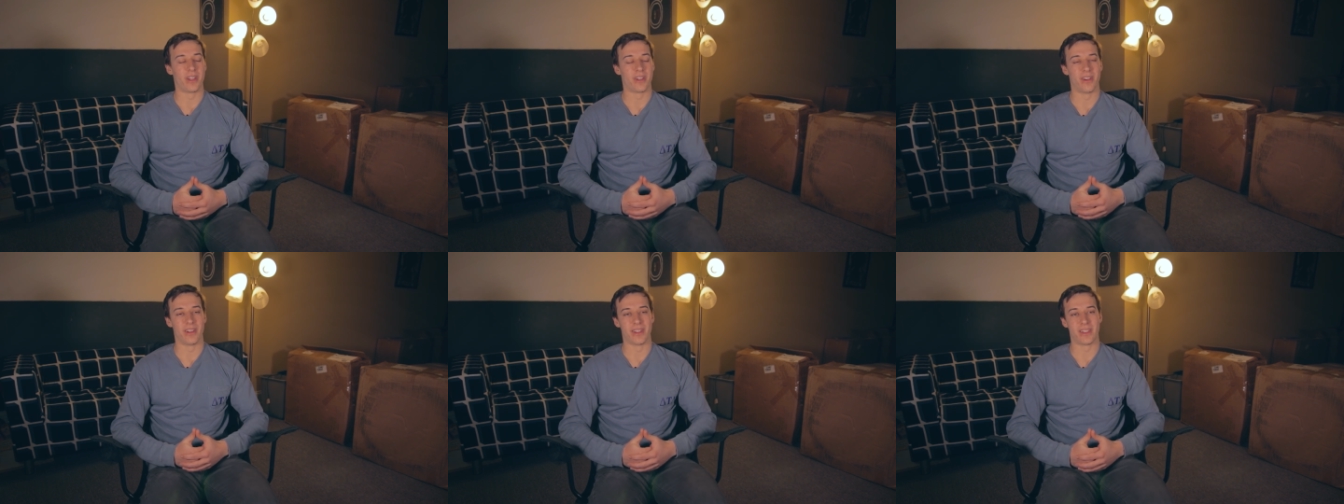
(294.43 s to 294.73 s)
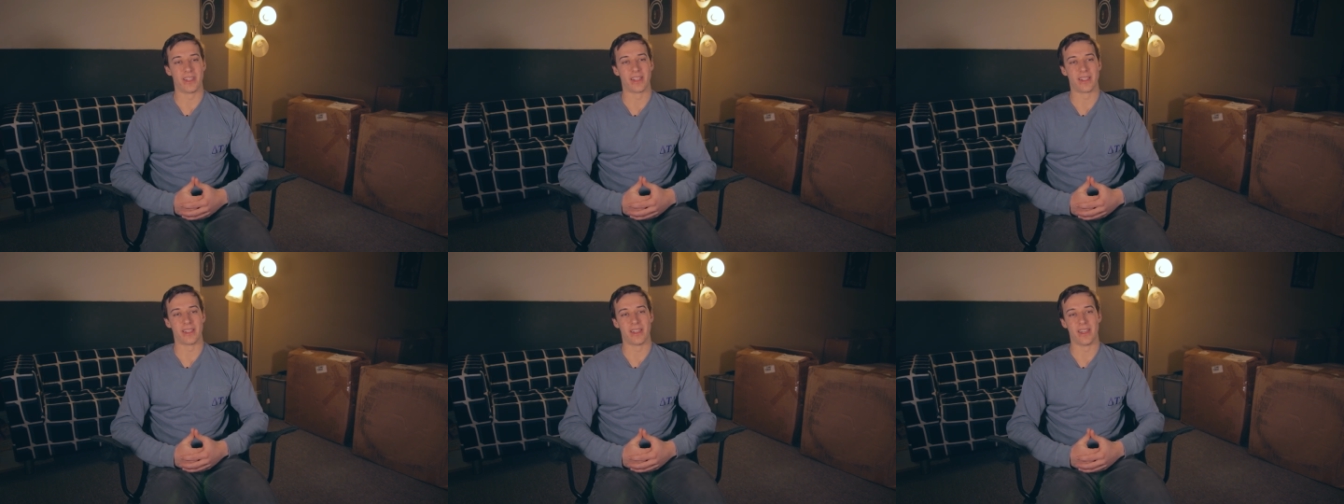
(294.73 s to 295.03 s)
I turn
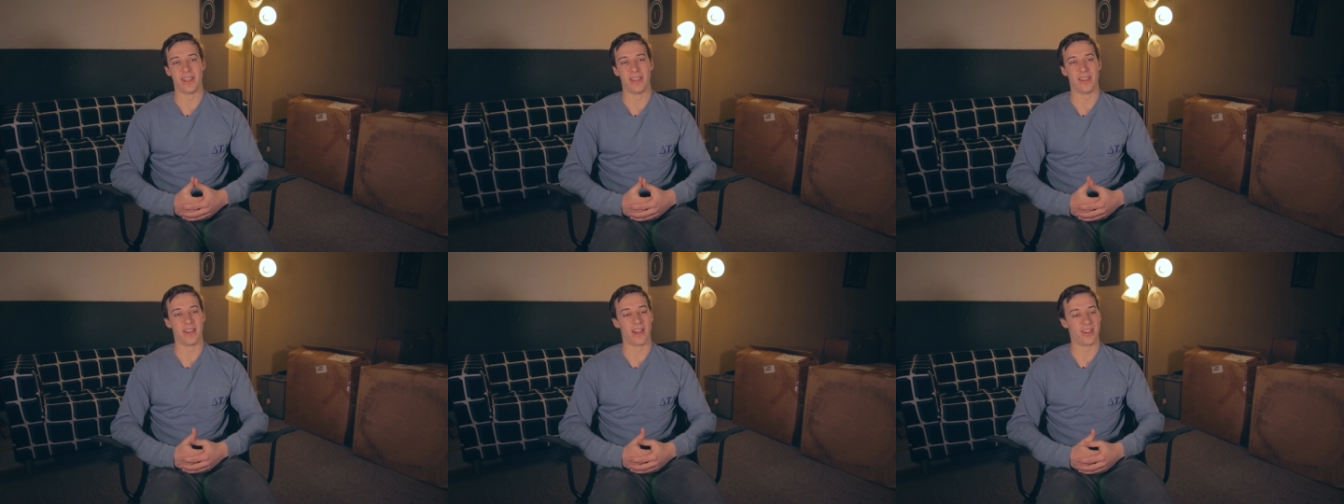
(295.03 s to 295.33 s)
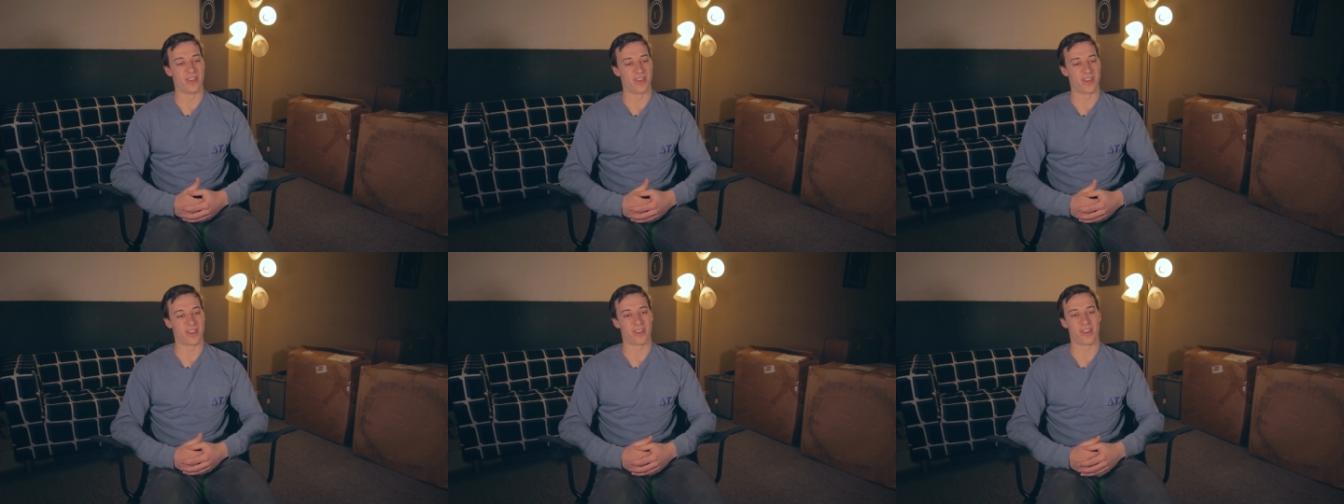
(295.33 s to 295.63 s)
16
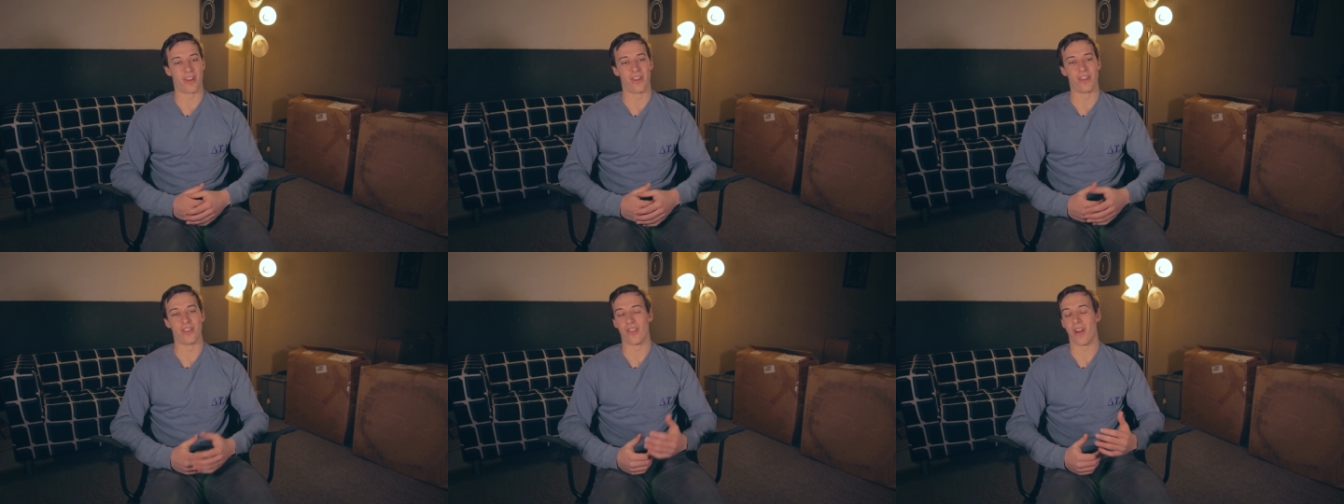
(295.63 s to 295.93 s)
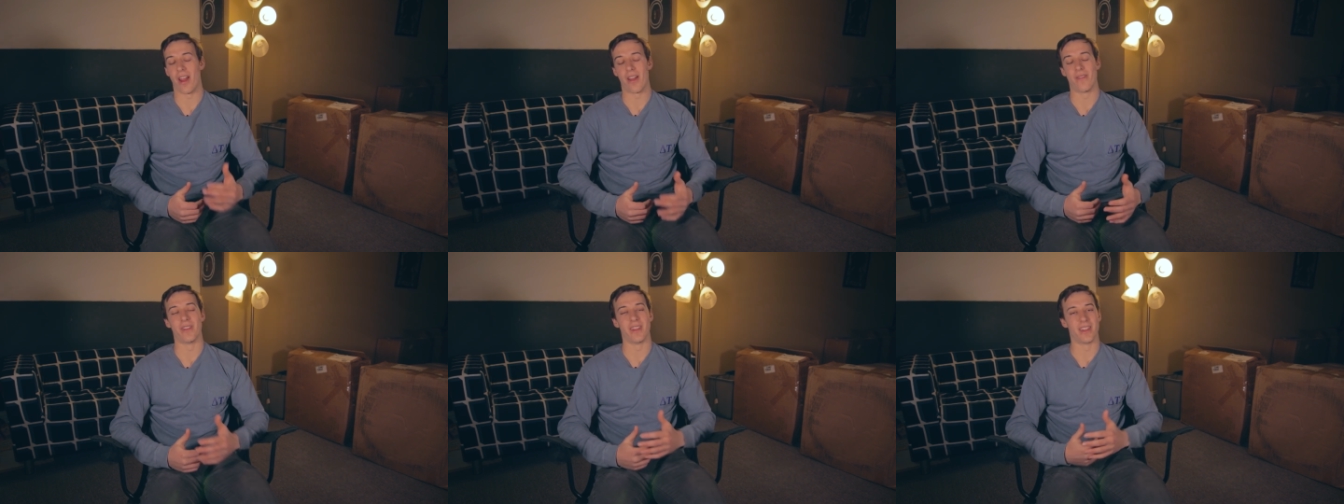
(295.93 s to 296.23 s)
and just start
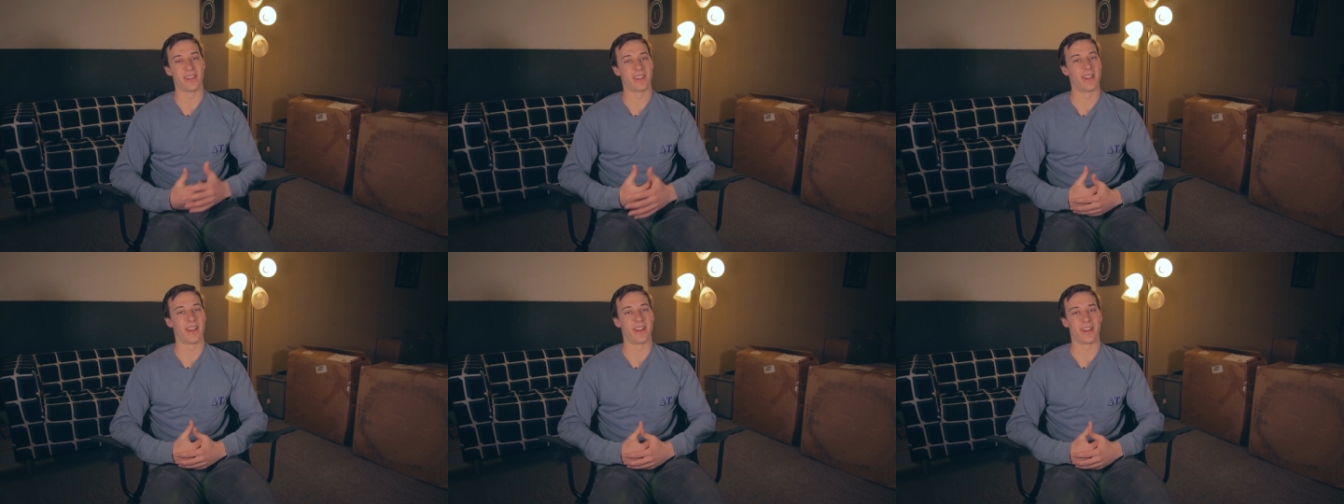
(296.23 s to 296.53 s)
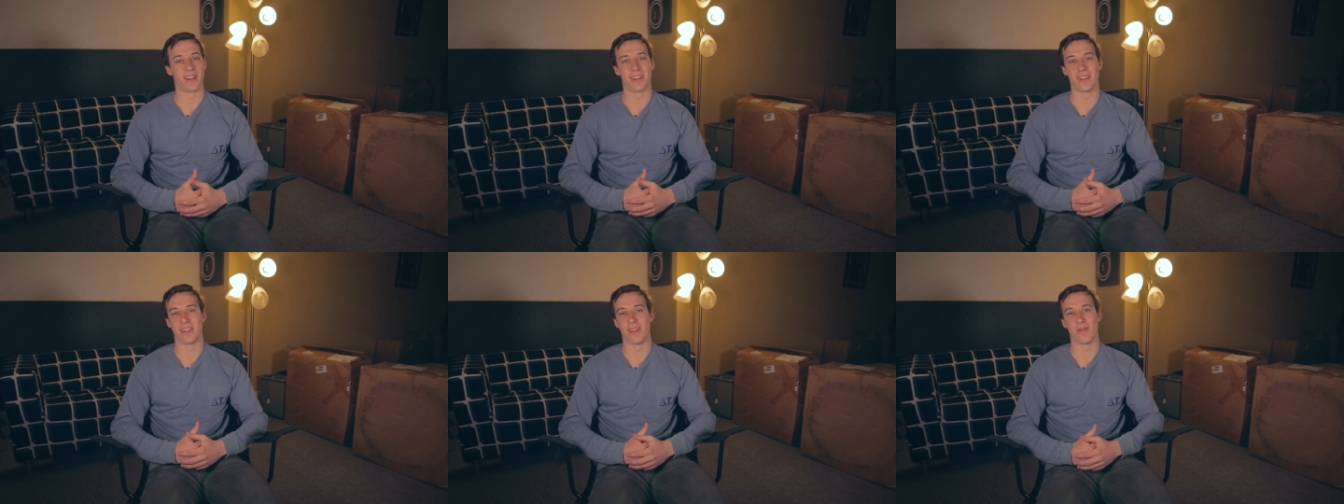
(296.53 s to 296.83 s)
driving this thing
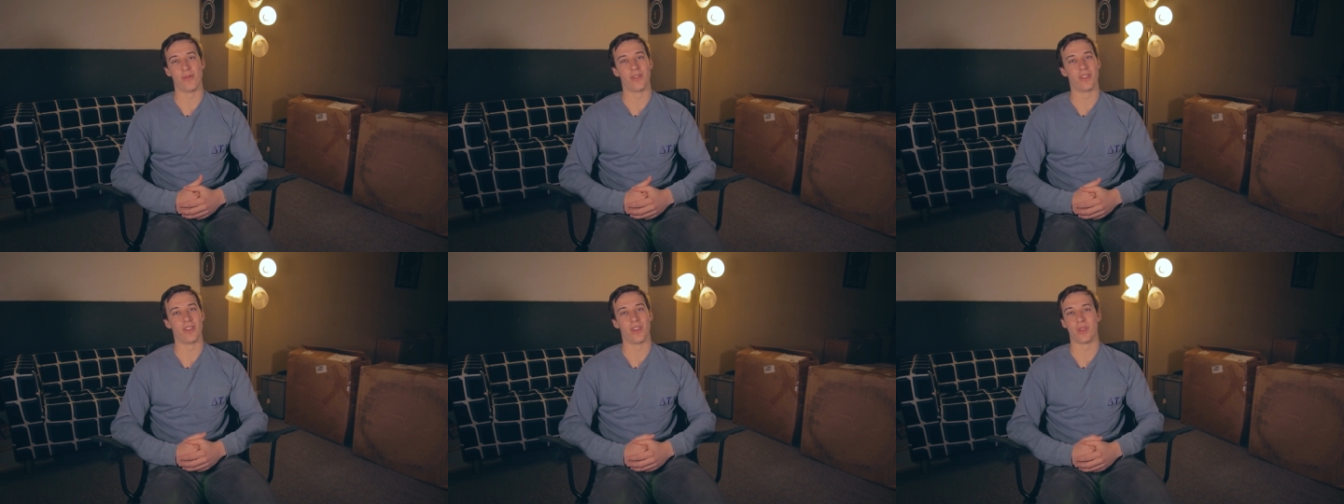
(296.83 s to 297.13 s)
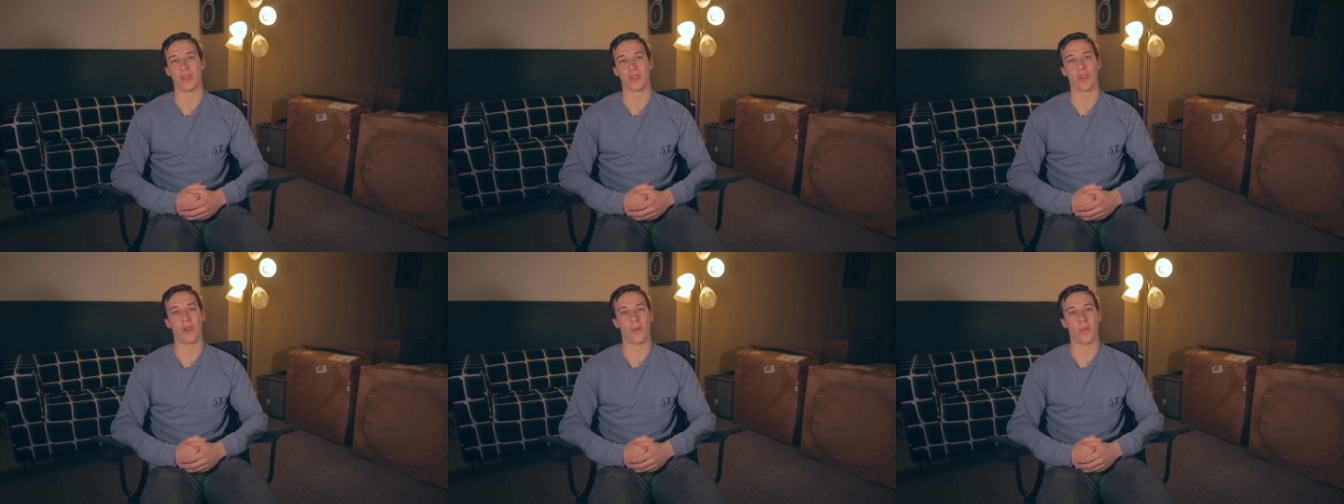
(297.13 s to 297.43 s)
because it was
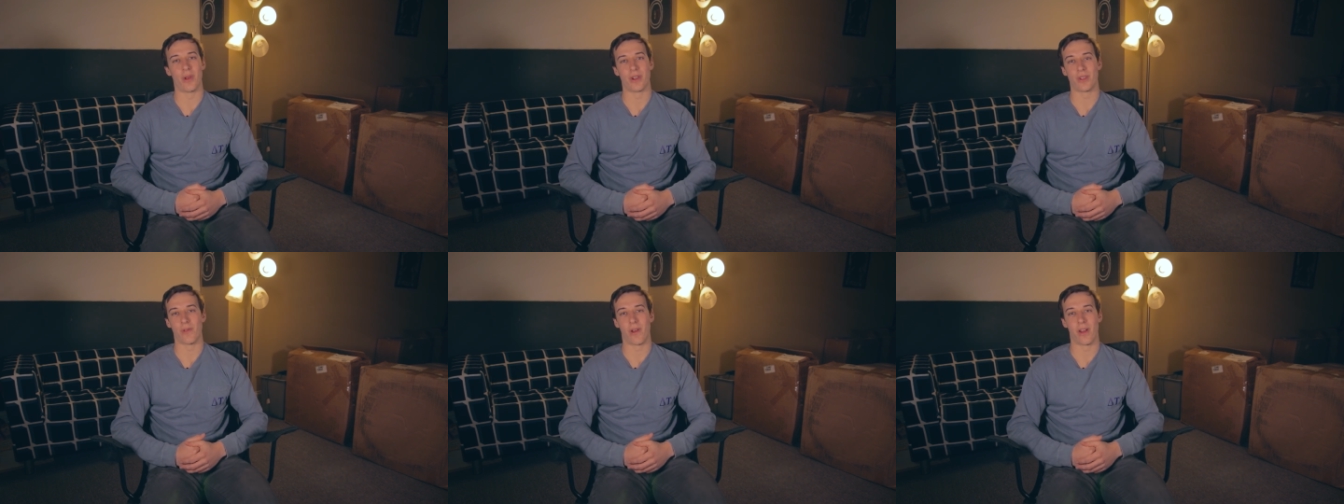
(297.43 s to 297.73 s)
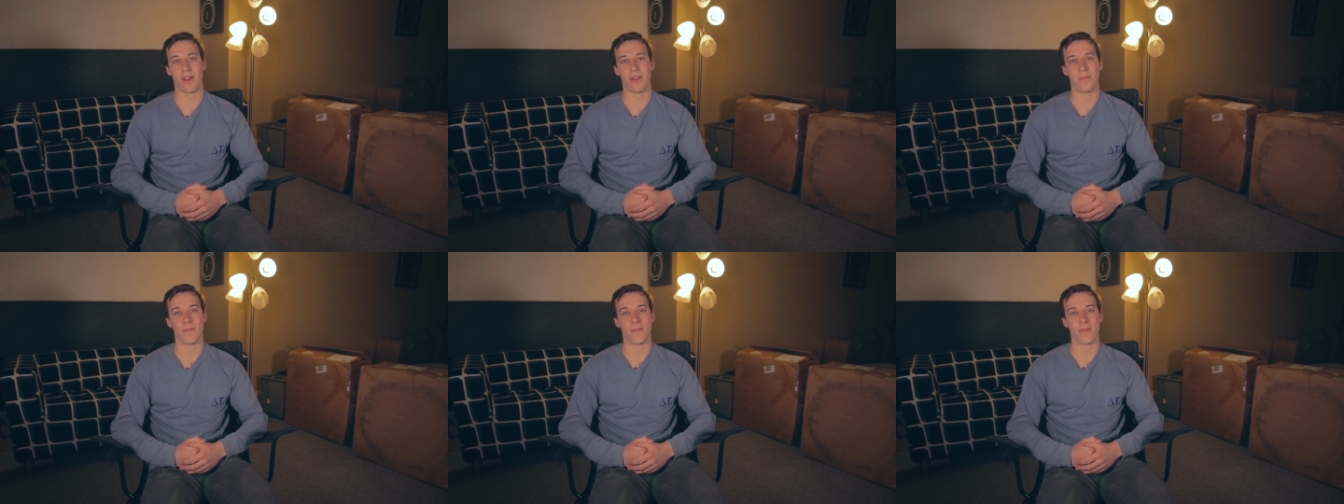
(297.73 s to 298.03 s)
just so much
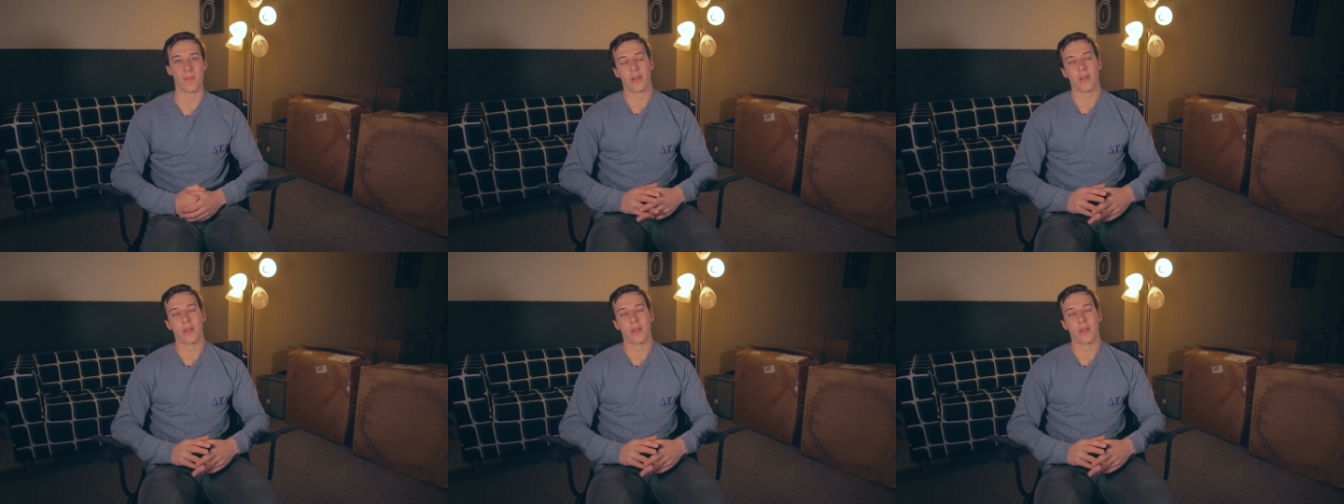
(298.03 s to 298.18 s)
fun.